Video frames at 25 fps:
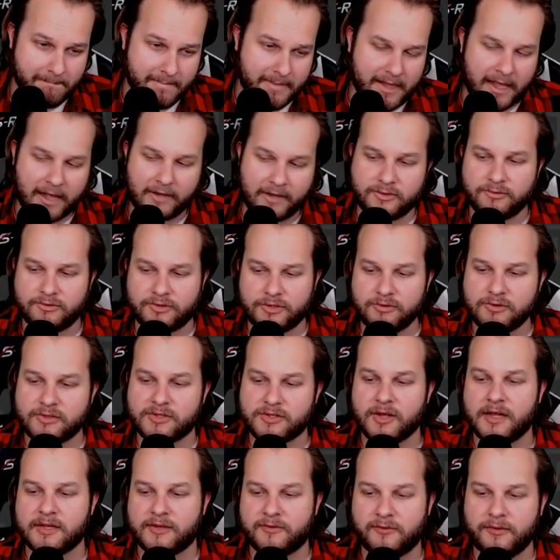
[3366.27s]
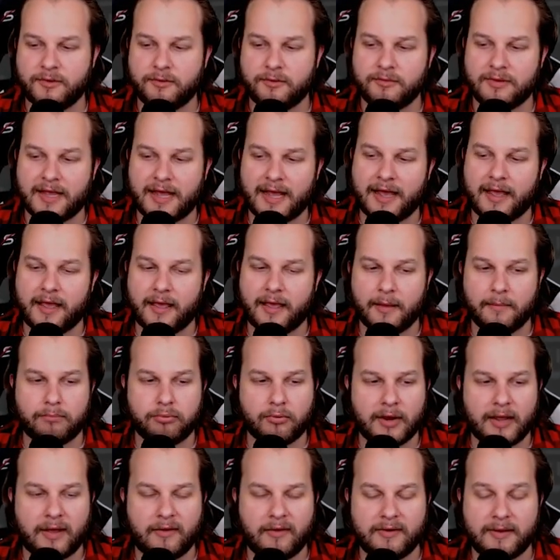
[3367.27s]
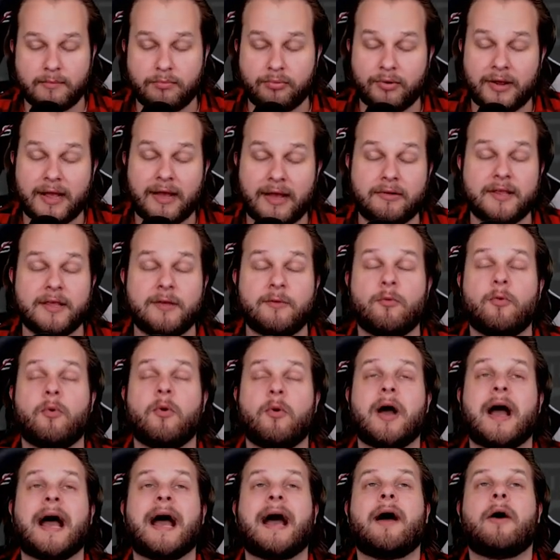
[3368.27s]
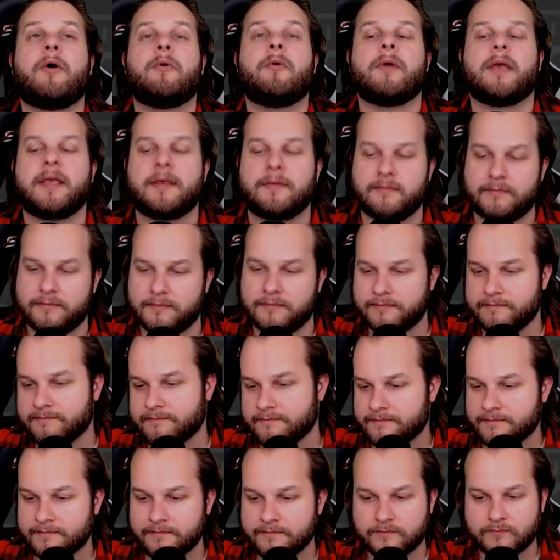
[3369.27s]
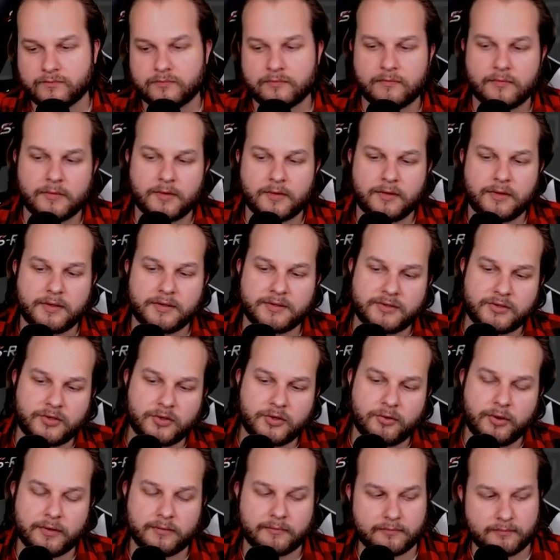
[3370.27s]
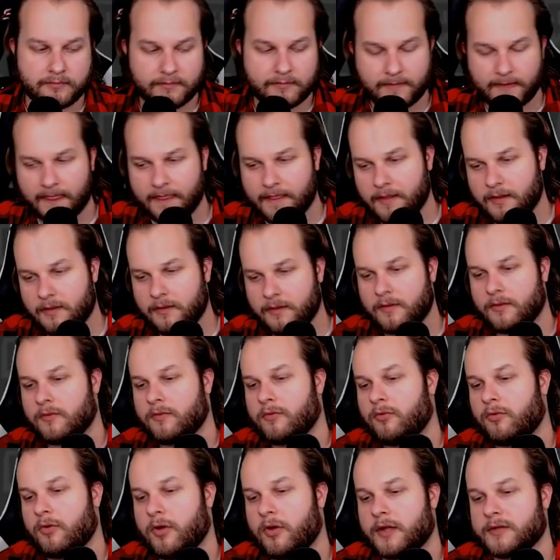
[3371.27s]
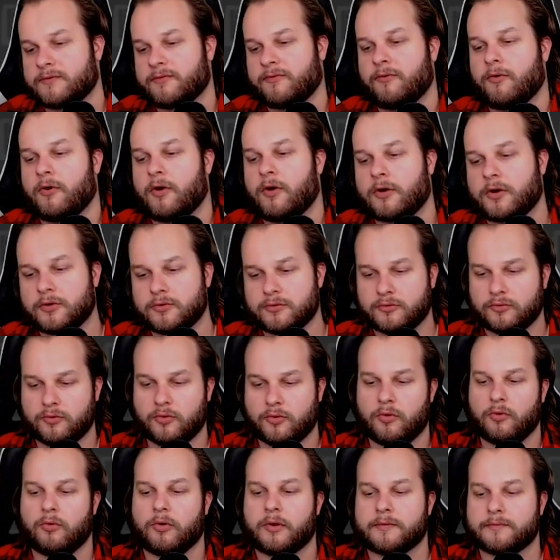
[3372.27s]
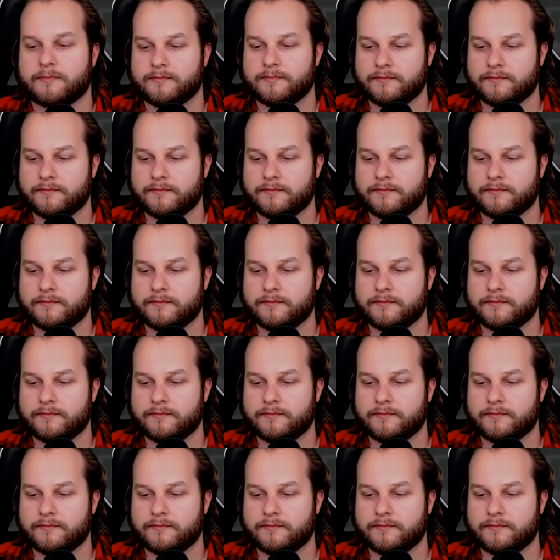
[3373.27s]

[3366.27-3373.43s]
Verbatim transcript: I'll do two songs for you, Nia Brownie Brownie. Wowie. Let's do it. Let's fucking do it.